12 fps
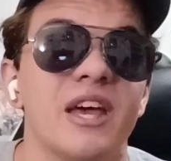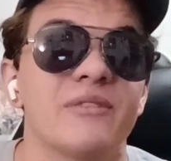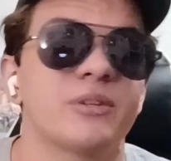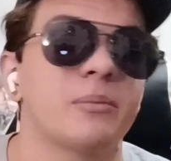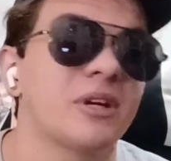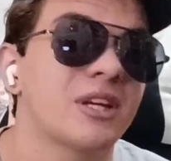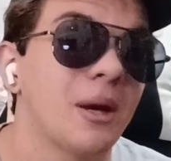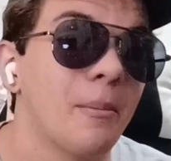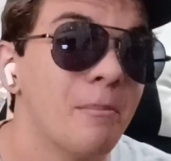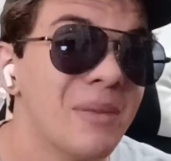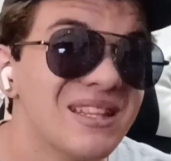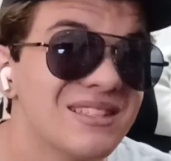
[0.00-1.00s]
if someone
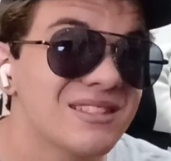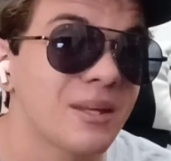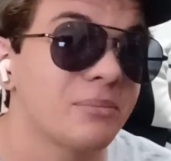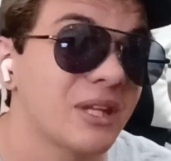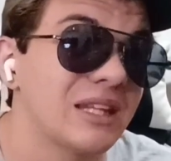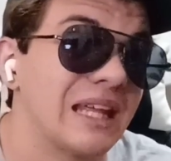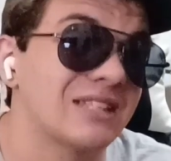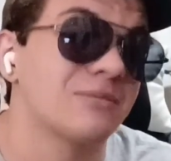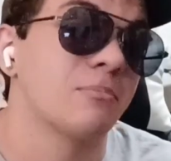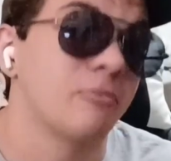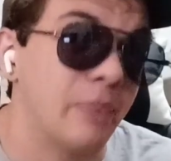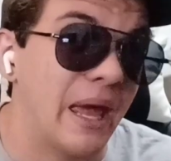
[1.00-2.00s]
commits something that's
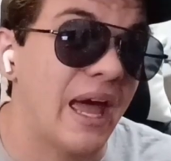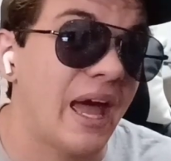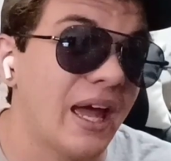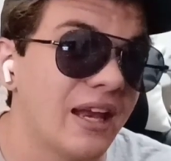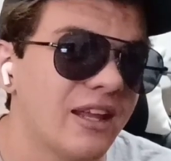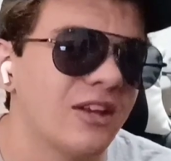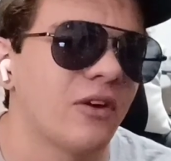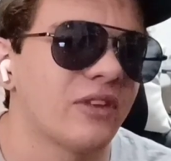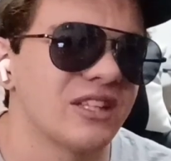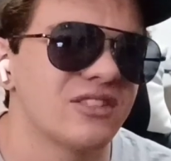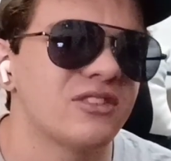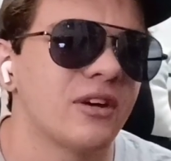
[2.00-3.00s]
bad and all
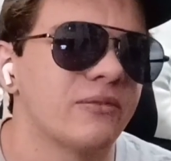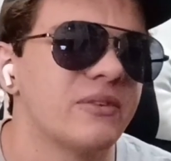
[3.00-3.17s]
that stuff,